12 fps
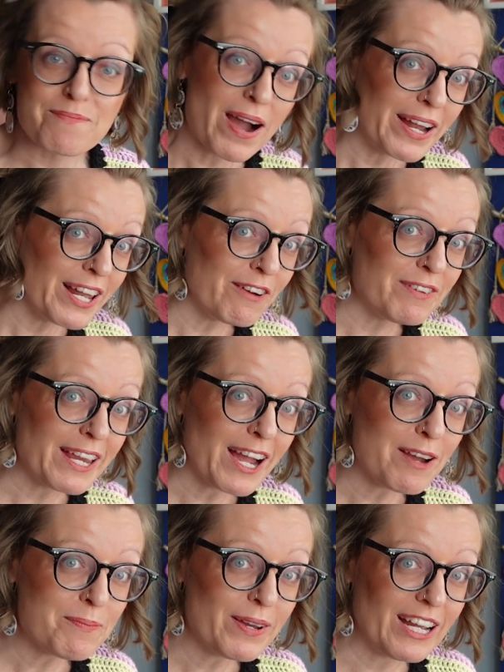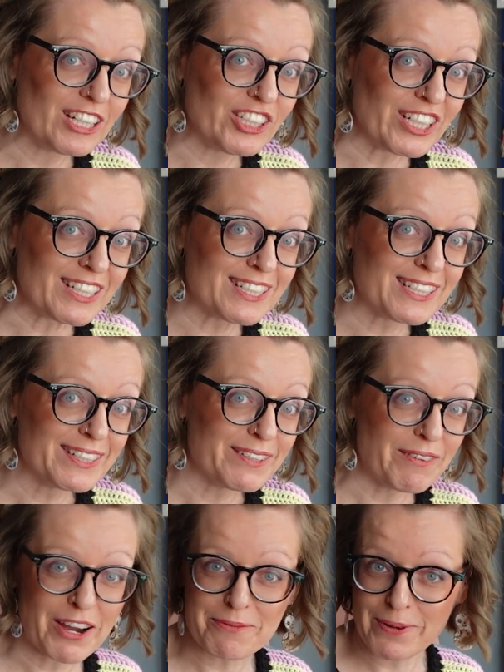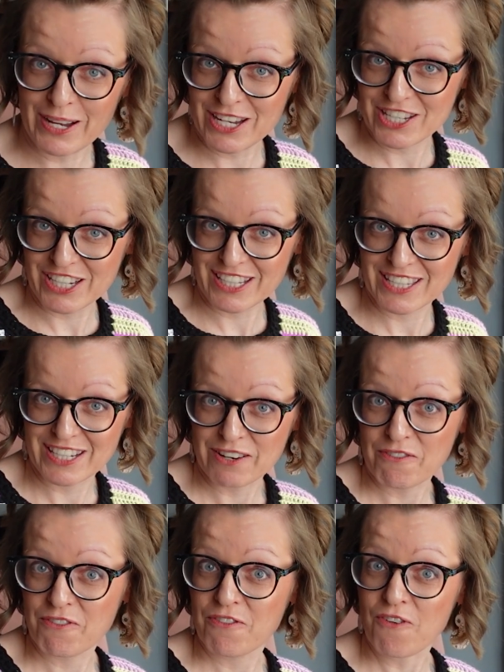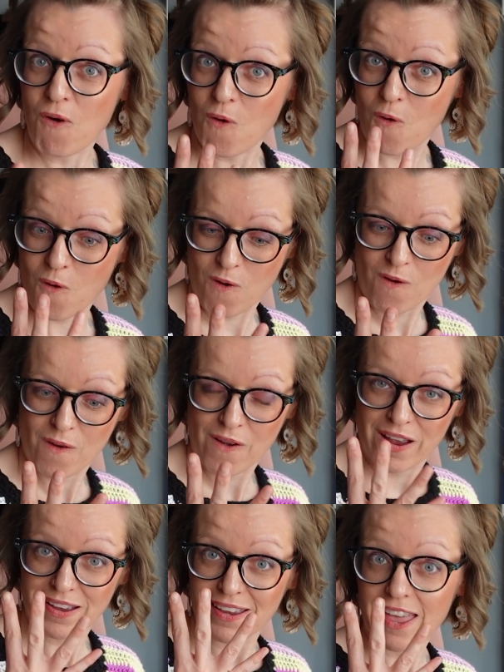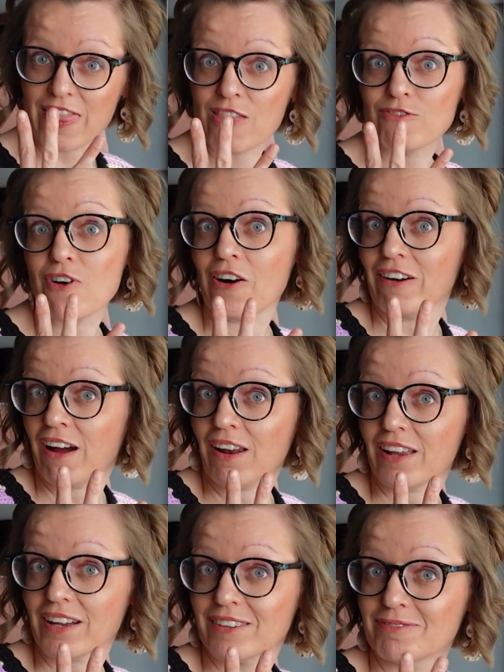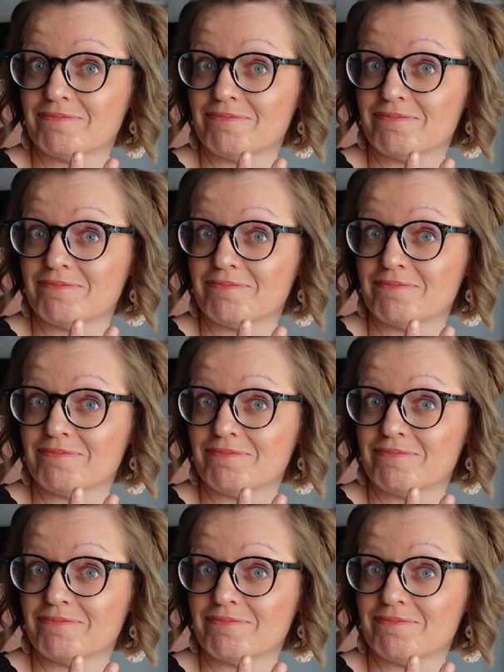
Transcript: my lovely yarn purchase. Well purchased 4 in the wrong colour.